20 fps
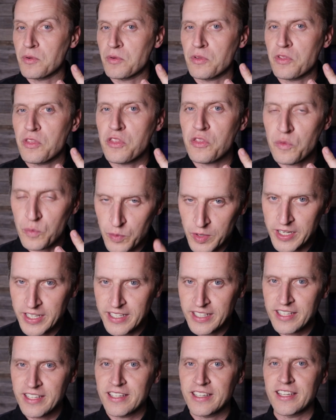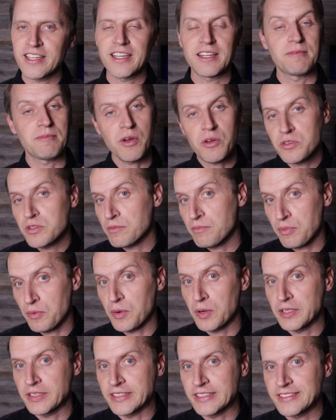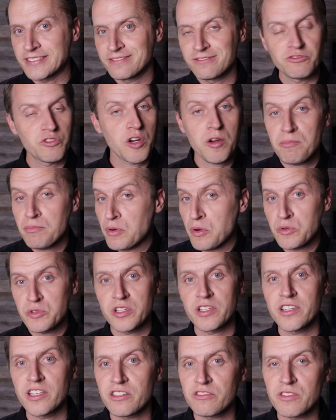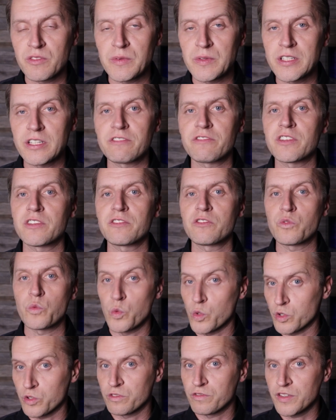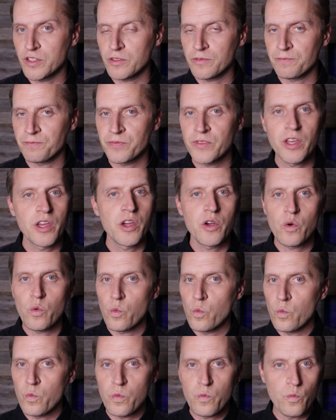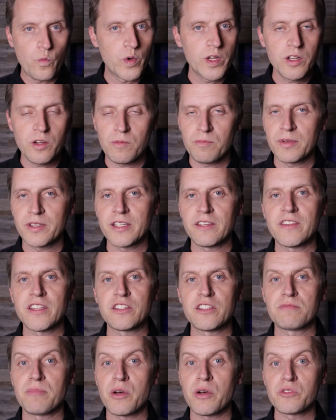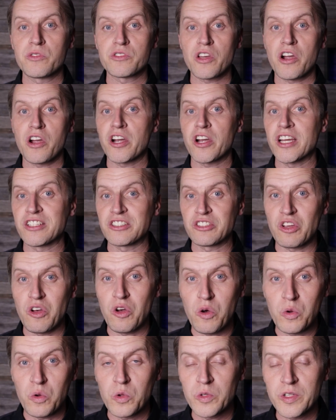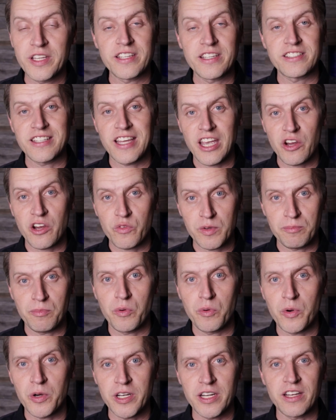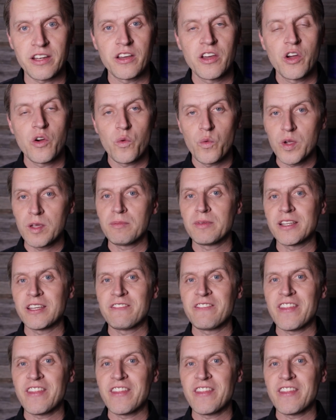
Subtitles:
3, and most importantly, we're approaching this from a different worldview. We don't believe these bones are as old as they are reported. We believe